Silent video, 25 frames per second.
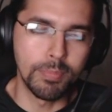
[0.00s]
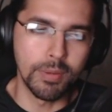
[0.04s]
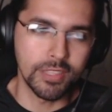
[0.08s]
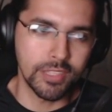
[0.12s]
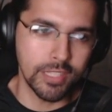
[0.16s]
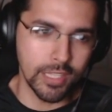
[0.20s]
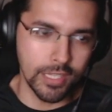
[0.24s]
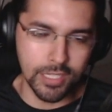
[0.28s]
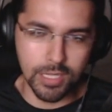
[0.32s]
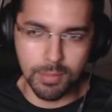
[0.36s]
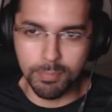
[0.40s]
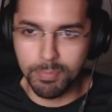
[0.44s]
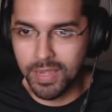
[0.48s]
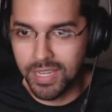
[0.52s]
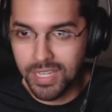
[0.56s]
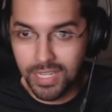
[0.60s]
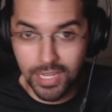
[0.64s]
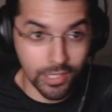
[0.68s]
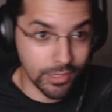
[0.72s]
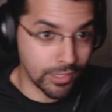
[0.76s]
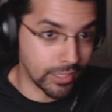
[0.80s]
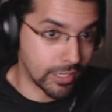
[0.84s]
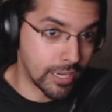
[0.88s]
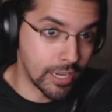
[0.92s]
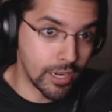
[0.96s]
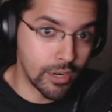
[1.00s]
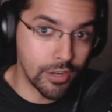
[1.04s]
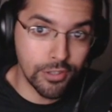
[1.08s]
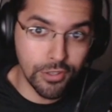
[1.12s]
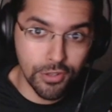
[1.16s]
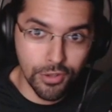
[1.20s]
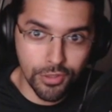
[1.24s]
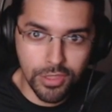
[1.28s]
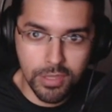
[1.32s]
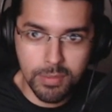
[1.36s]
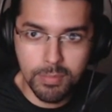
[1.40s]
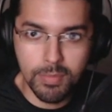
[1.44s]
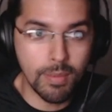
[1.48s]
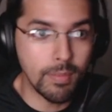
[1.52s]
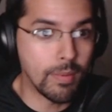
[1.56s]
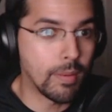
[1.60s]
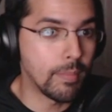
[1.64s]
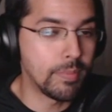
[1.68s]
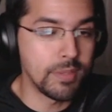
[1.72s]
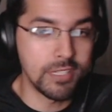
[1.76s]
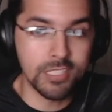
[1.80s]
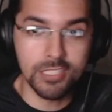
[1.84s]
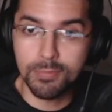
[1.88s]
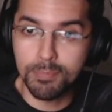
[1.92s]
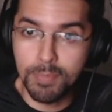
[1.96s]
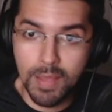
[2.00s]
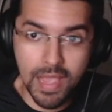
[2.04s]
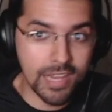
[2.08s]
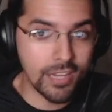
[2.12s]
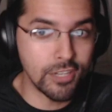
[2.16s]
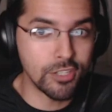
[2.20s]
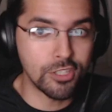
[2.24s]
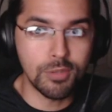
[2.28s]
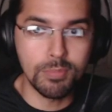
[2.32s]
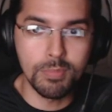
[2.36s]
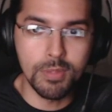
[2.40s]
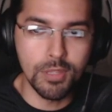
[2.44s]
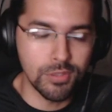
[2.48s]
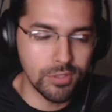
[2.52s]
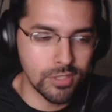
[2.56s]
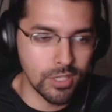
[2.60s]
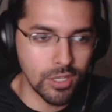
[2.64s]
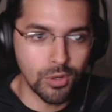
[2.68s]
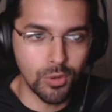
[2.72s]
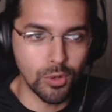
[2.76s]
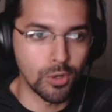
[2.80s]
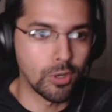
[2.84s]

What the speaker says: but then depending on the character theme, it might be Spanish music